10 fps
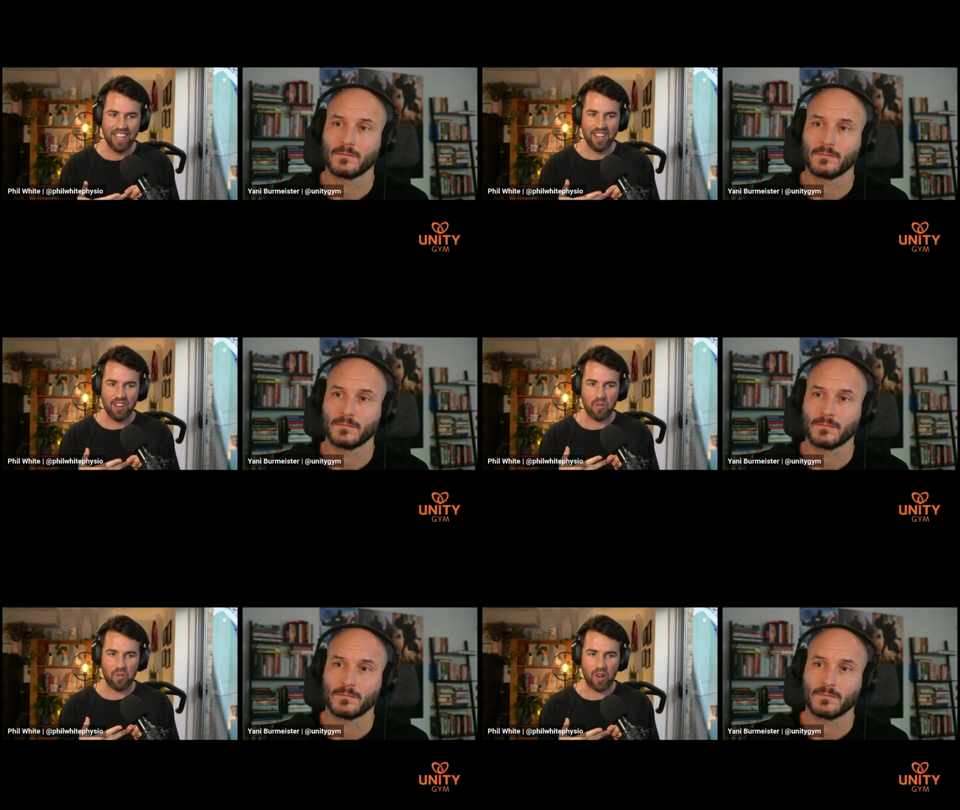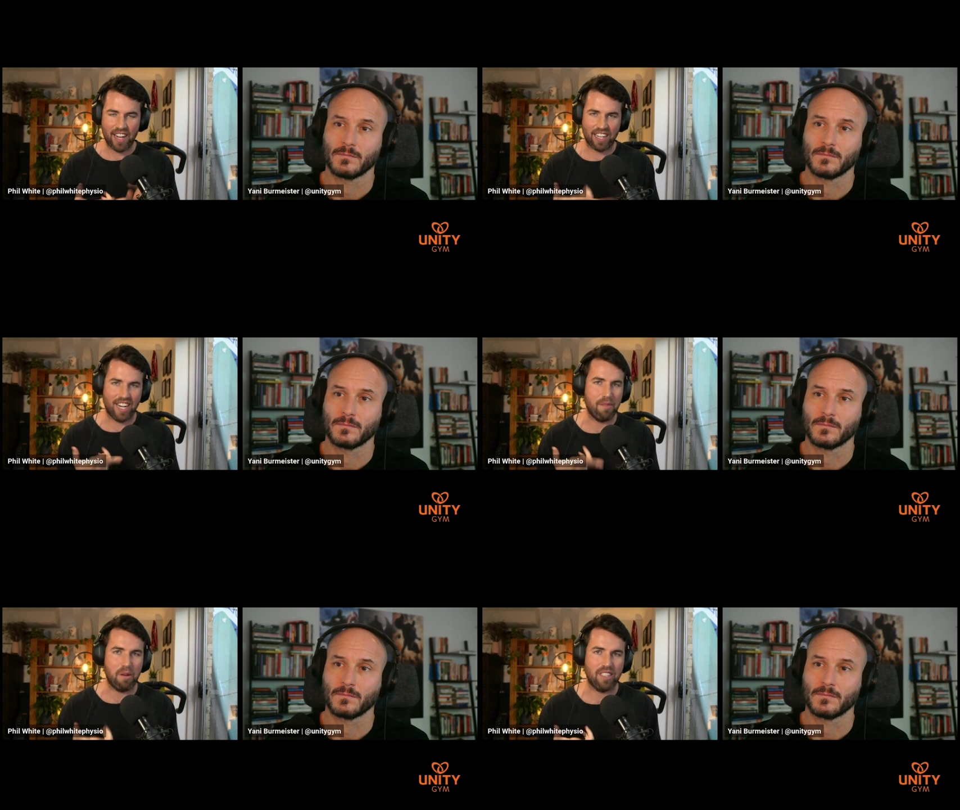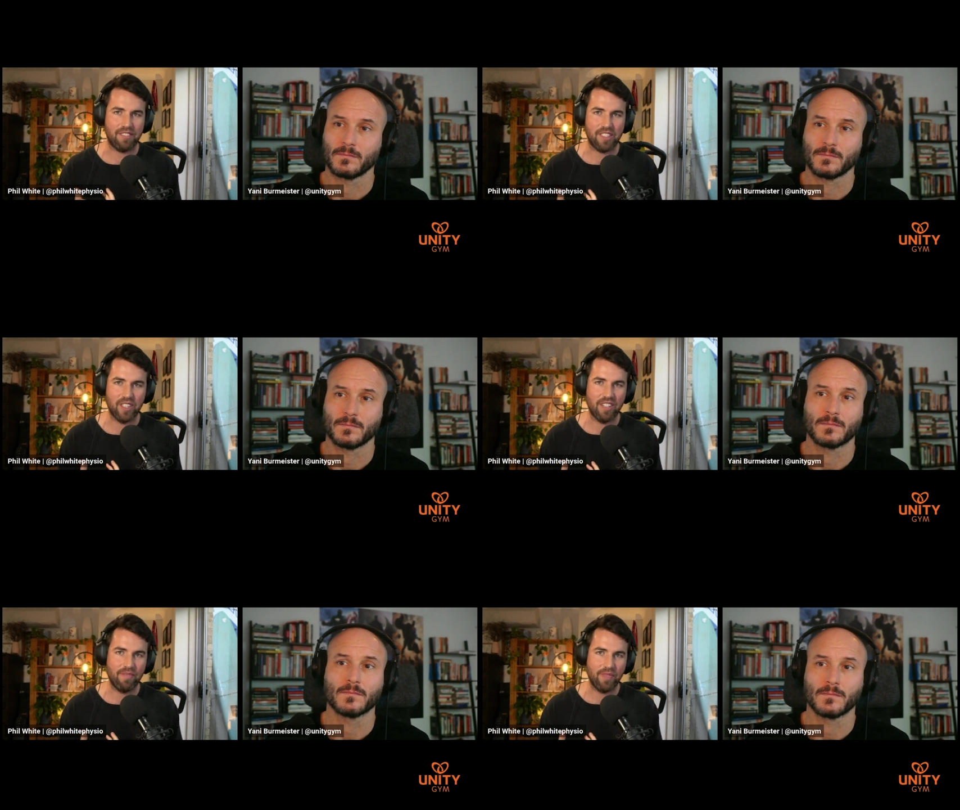Speaker 1: Why can't I bring myself to do it?
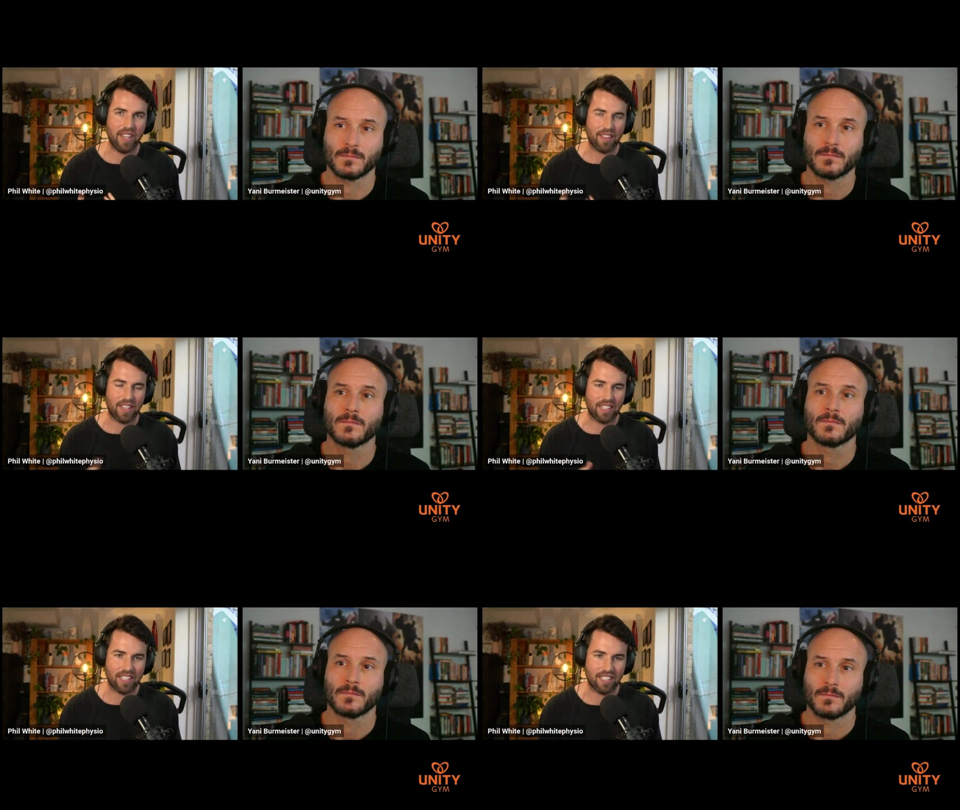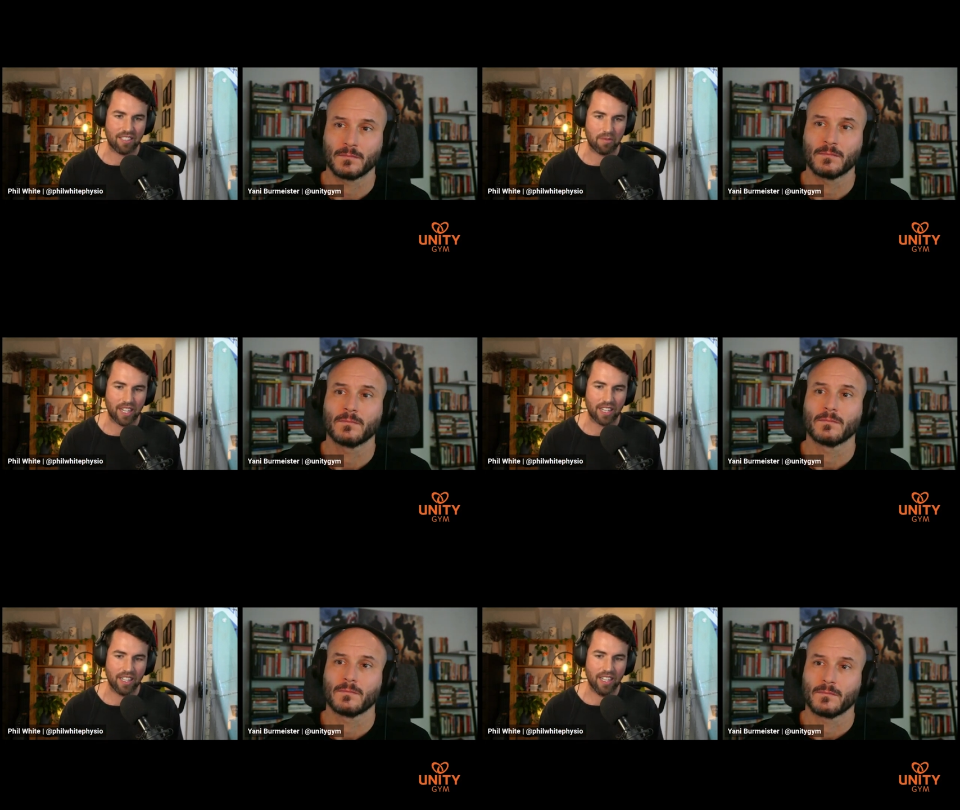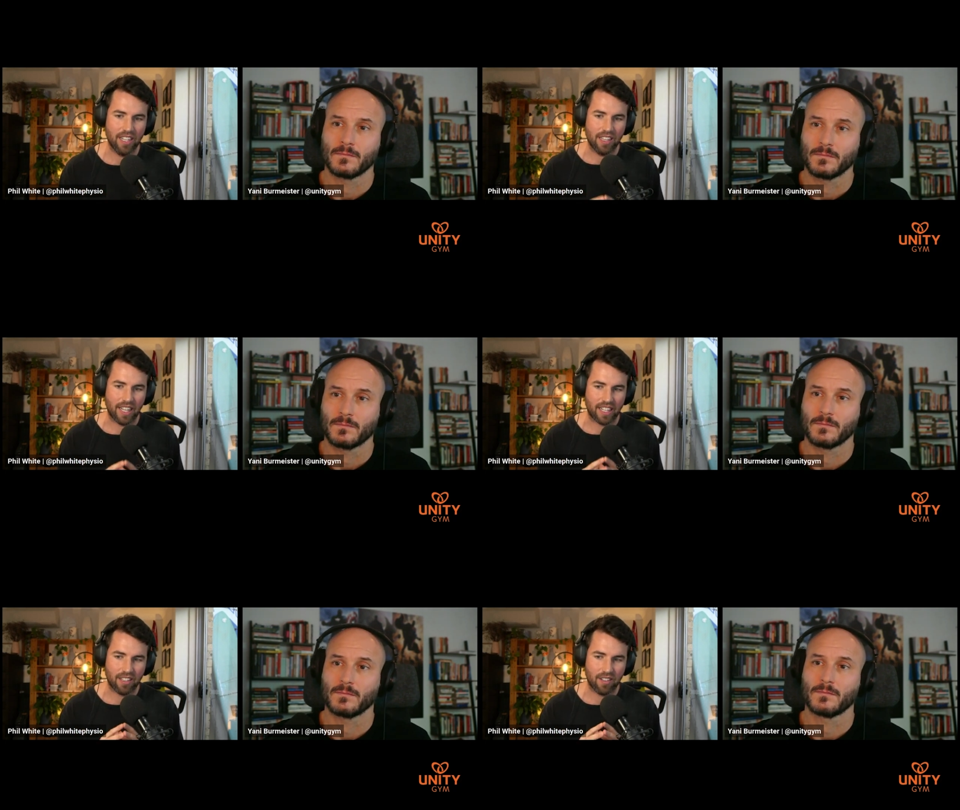And I think this is where,
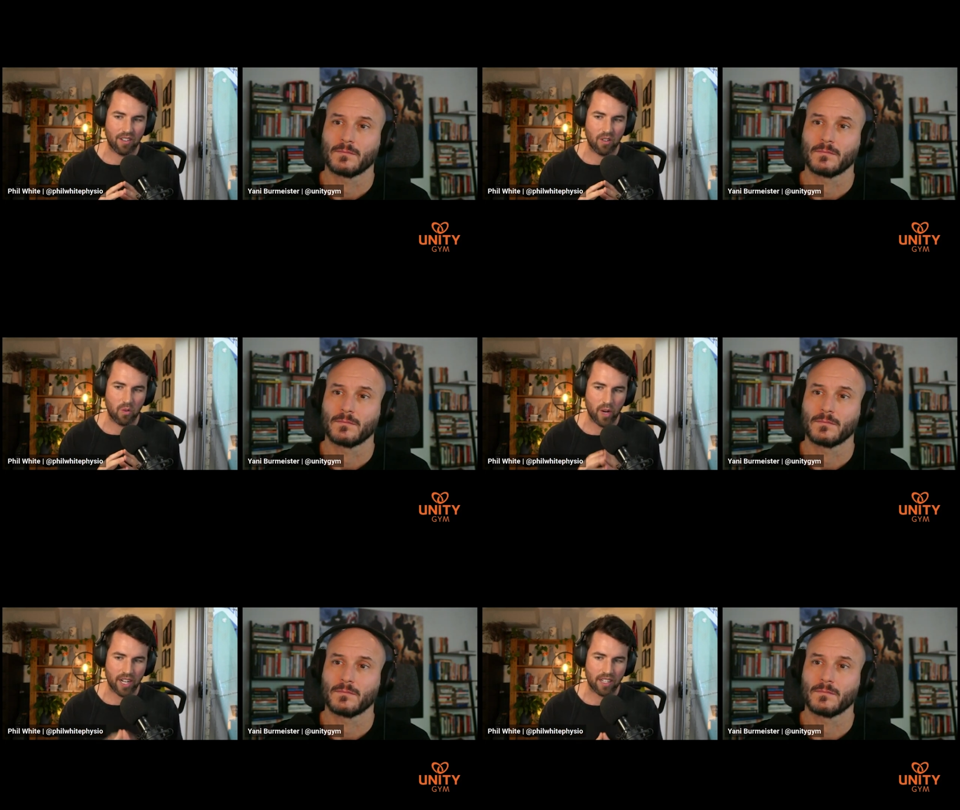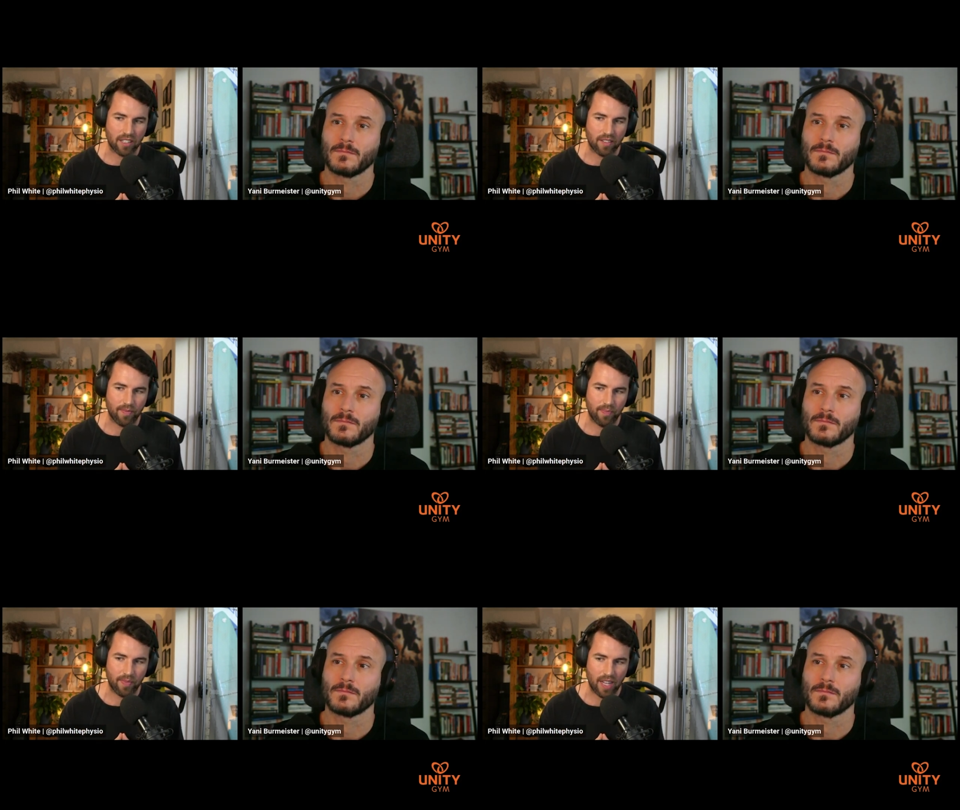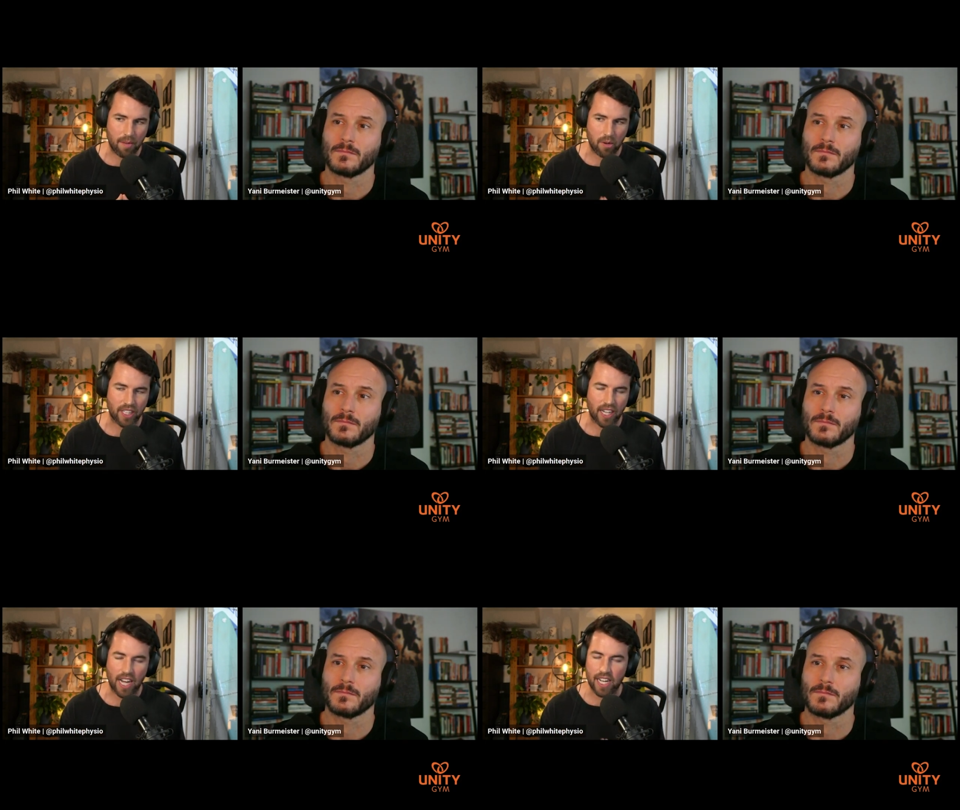like, when approaching
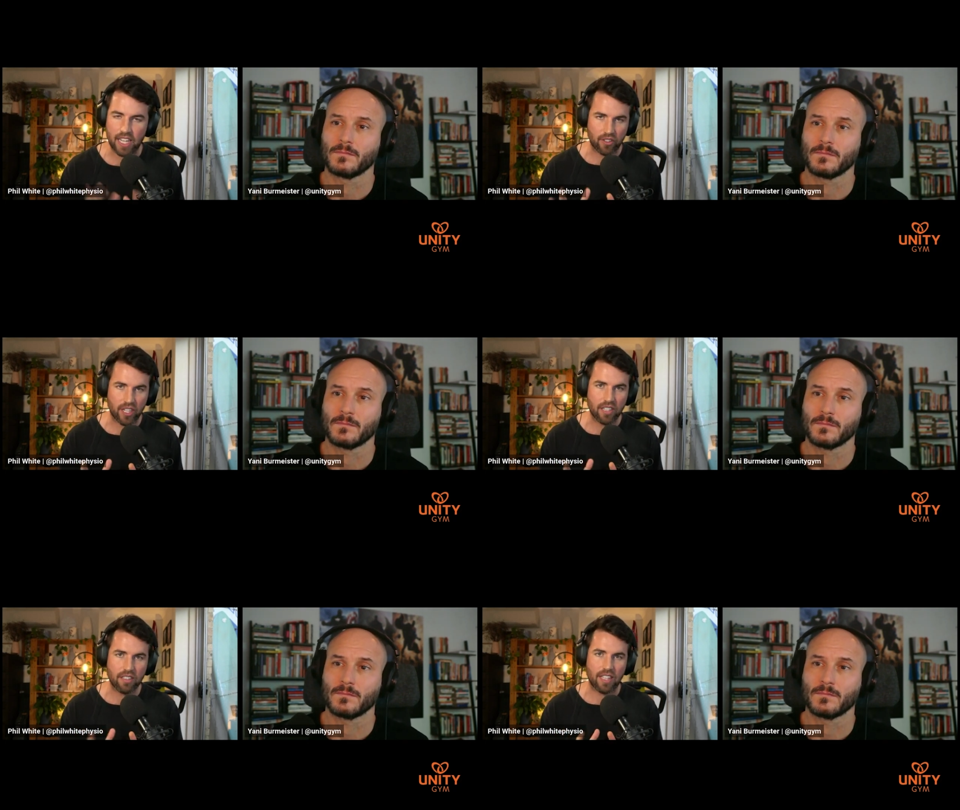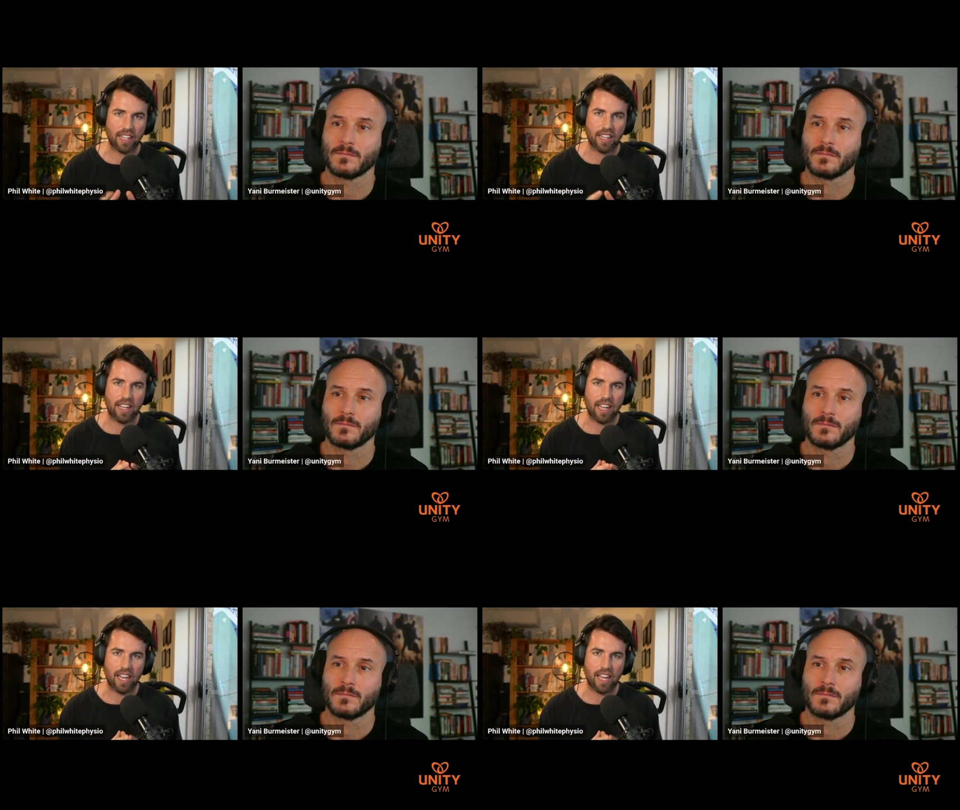any injury, like, how do